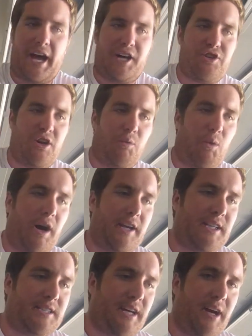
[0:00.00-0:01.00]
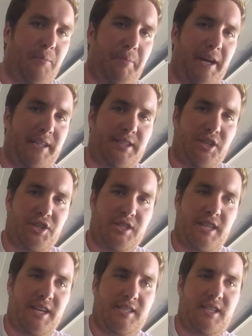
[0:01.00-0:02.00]
action on walking style baits such as
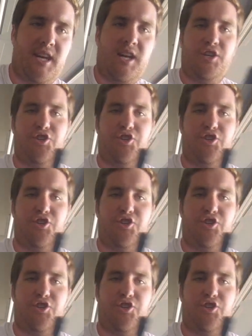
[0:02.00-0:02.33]
this